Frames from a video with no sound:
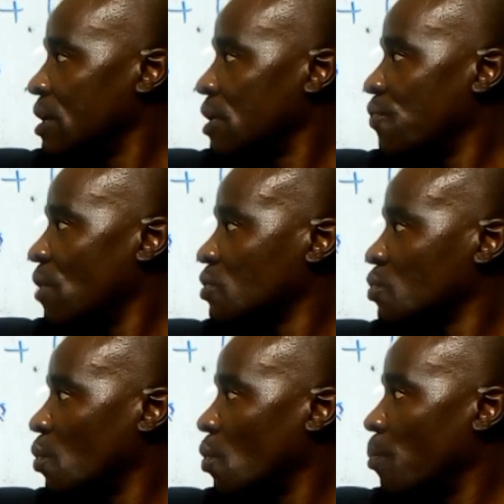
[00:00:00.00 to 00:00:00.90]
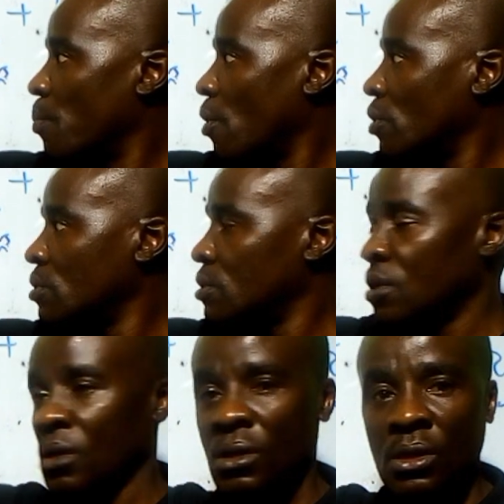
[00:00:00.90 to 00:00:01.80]
if we are to burn
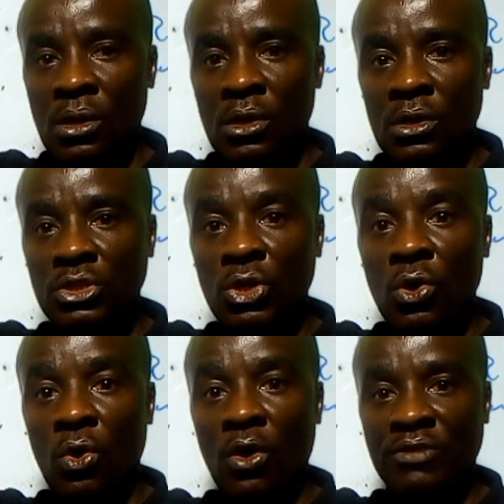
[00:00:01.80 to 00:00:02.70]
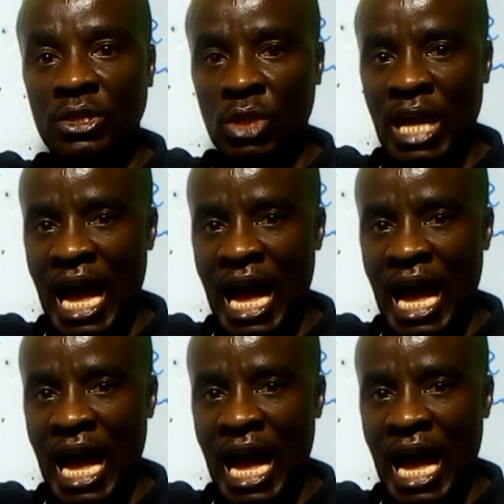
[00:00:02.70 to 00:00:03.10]
the whole of this